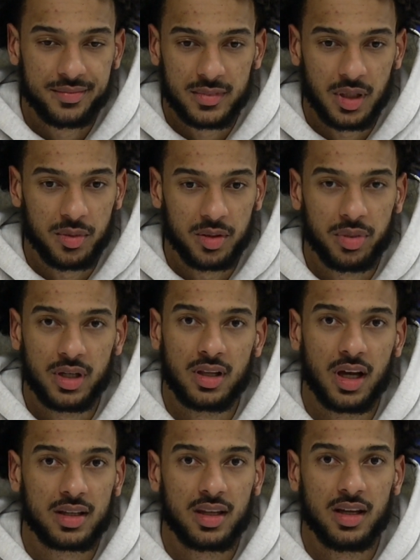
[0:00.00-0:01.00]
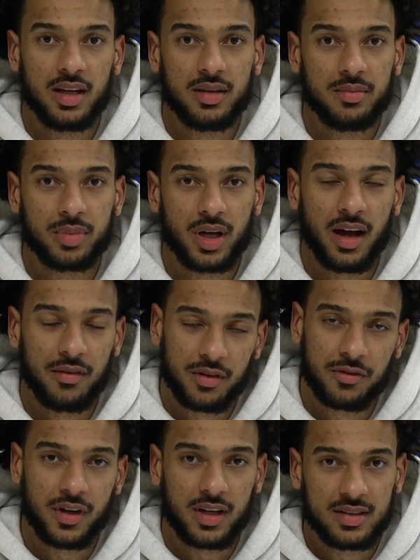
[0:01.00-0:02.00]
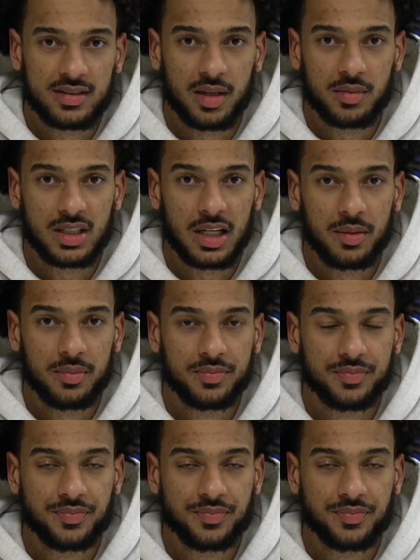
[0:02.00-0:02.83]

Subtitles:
I mean, being locked in but having fun at the same time.